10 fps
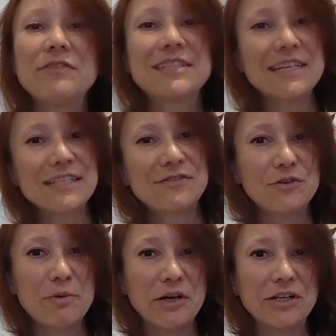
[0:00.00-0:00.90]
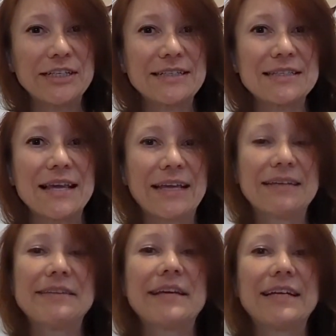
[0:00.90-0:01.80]
discussed food pairings
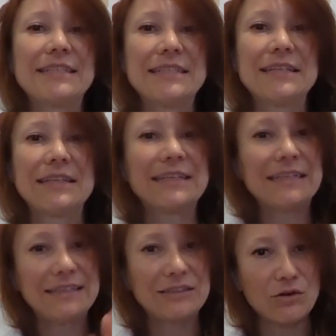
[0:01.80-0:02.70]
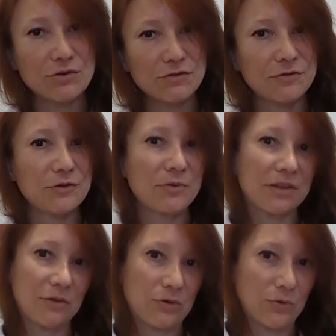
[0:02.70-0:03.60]
and the idea that eating local food with
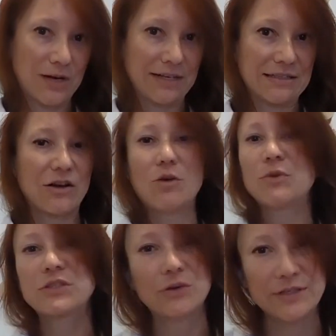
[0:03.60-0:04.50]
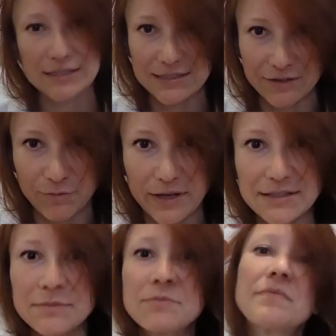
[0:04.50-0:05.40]
local wine is almost always a safe bet.
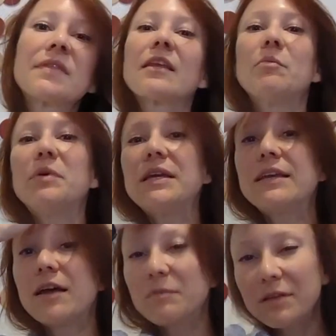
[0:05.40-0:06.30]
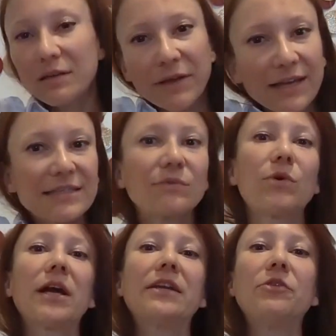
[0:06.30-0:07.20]
Being a medium acid
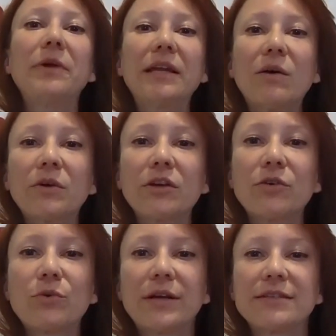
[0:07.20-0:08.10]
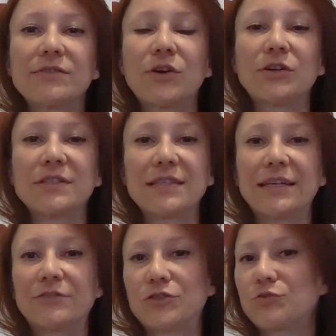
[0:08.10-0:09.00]
wine, you may not want to go quite as far as
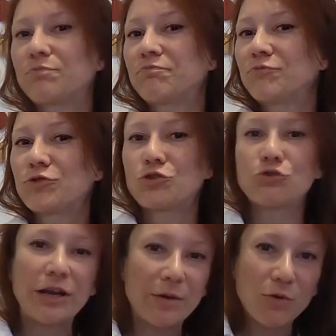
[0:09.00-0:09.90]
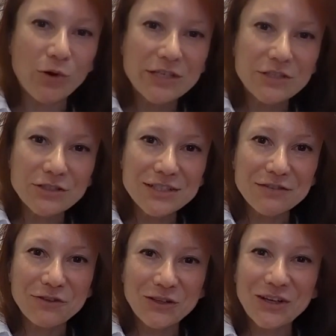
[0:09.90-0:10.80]
like just straight up oysters
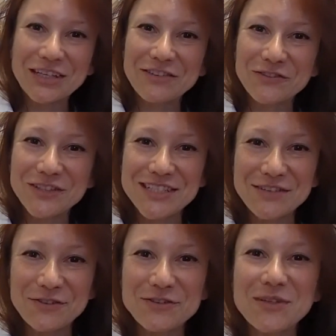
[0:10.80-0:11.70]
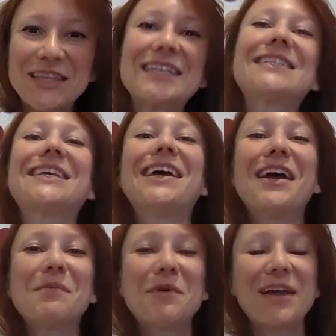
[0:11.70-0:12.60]
if you're looking for seafood with this,
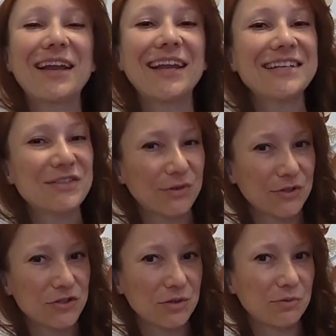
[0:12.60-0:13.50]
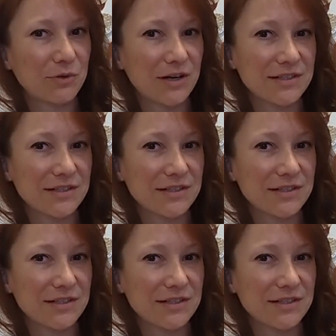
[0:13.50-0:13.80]
but a nice grilled shrimp